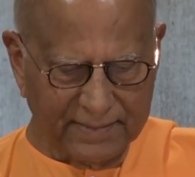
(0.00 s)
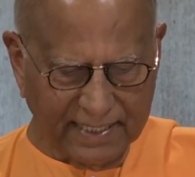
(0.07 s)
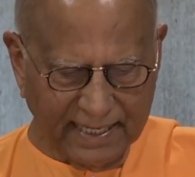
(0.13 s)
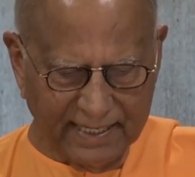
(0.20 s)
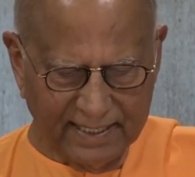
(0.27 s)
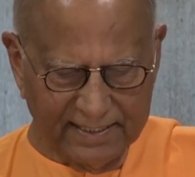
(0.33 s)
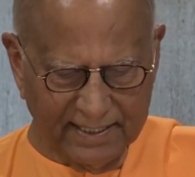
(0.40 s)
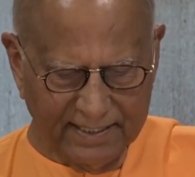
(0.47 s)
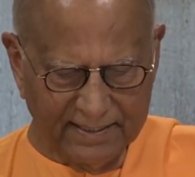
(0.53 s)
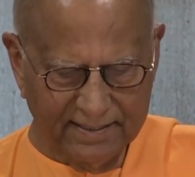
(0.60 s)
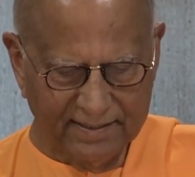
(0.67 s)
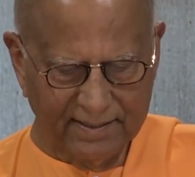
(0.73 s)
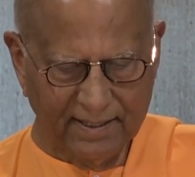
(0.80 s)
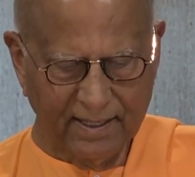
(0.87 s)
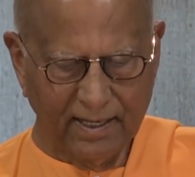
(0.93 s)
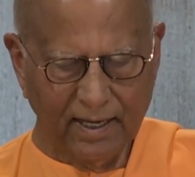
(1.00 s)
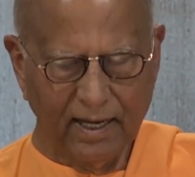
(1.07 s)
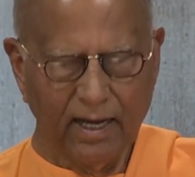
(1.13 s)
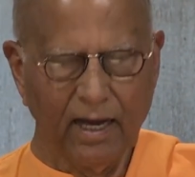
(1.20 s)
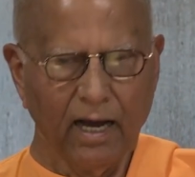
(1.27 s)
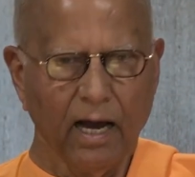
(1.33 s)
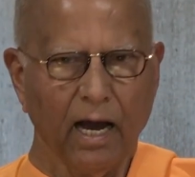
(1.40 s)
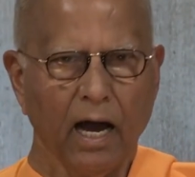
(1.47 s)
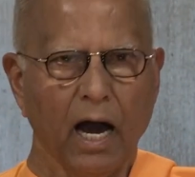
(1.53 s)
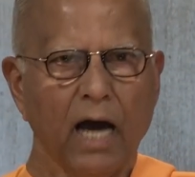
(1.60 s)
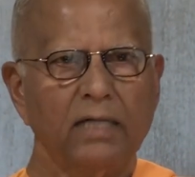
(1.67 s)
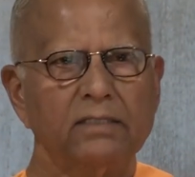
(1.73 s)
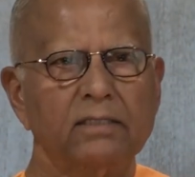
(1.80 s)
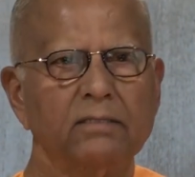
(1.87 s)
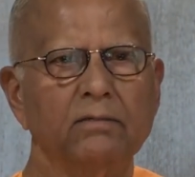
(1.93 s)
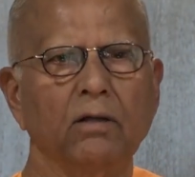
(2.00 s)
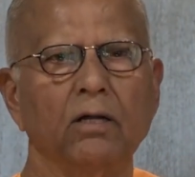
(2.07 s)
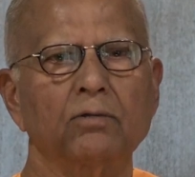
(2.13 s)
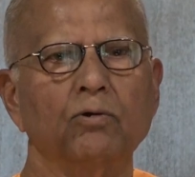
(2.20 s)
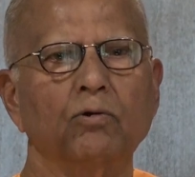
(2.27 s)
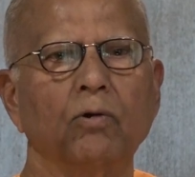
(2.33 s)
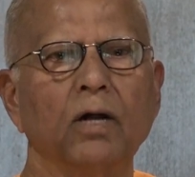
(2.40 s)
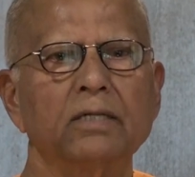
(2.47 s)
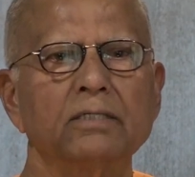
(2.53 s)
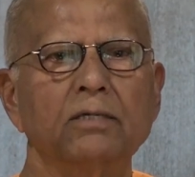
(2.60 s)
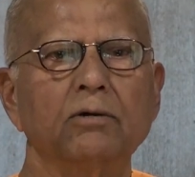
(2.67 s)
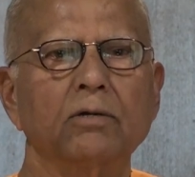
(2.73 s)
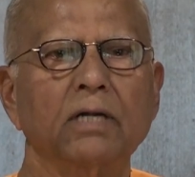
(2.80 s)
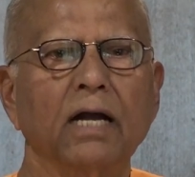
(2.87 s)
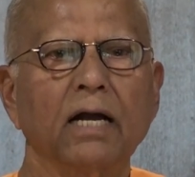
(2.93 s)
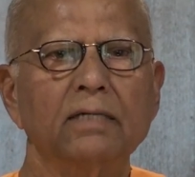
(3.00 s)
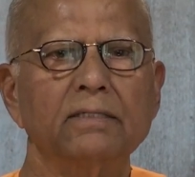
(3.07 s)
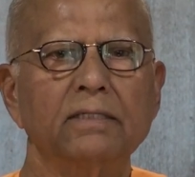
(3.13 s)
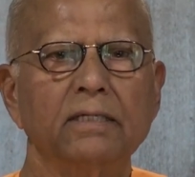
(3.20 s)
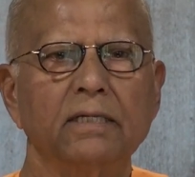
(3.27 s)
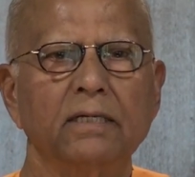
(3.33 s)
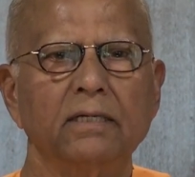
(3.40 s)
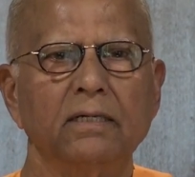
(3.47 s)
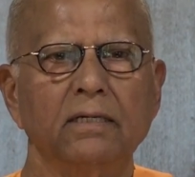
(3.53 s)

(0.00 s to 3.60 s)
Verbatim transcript: Kennedy, ask not what your country